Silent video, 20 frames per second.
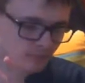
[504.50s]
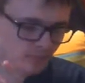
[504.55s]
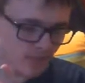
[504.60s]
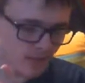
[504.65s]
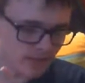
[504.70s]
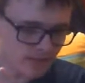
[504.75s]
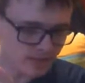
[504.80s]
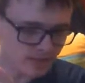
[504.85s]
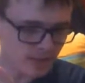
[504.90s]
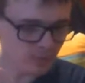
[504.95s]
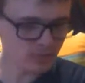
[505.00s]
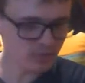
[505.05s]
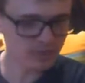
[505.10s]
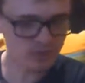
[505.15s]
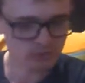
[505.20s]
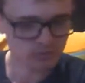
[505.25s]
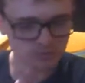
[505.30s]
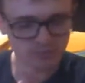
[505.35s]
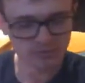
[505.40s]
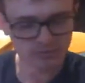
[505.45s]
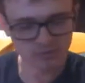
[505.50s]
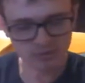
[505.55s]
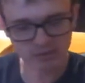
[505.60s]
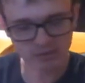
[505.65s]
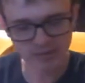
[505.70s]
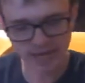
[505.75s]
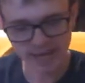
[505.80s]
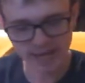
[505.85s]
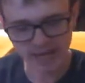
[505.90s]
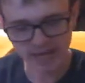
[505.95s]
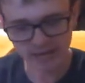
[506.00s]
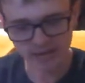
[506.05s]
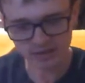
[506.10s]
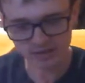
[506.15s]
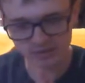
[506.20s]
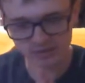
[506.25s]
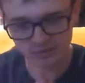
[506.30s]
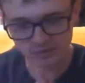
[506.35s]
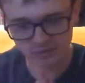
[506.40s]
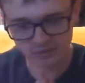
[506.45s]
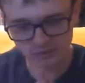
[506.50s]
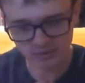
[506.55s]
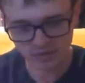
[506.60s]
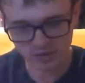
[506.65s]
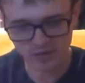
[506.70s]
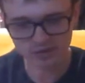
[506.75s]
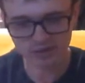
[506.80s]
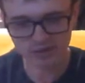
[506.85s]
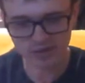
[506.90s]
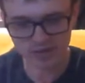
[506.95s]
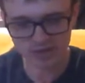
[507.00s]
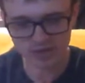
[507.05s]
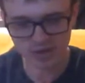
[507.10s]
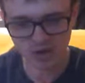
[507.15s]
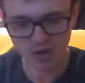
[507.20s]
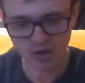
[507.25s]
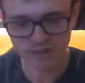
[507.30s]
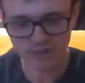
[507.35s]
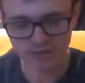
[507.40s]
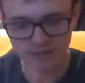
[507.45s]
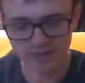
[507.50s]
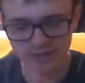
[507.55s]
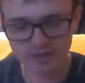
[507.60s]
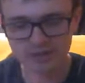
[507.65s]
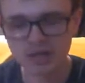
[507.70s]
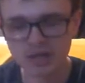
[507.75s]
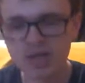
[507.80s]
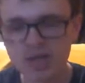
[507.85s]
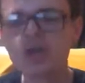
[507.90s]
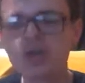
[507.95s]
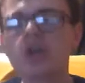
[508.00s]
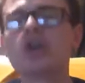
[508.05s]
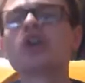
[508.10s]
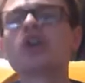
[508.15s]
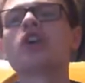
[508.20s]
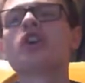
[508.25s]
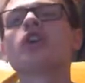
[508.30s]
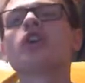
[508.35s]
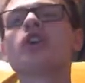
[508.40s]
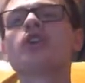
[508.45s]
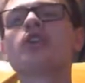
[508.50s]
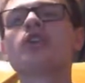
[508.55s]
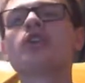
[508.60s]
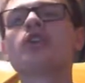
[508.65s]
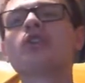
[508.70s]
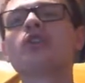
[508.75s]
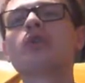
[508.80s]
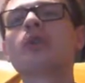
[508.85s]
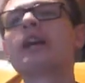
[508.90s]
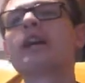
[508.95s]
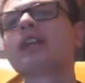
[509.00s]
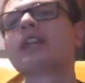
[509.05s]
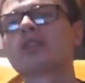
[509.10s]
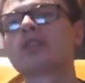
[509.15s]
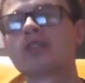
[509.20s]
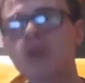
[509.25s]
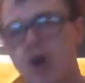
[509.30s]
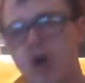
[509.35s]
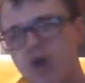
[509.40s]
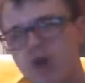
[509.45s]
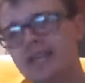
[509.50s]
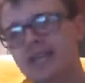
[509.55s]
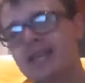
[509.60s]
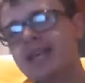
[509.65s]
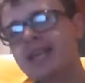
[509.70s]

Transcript: there was tr uh, Trophy Thomas, who is a cocky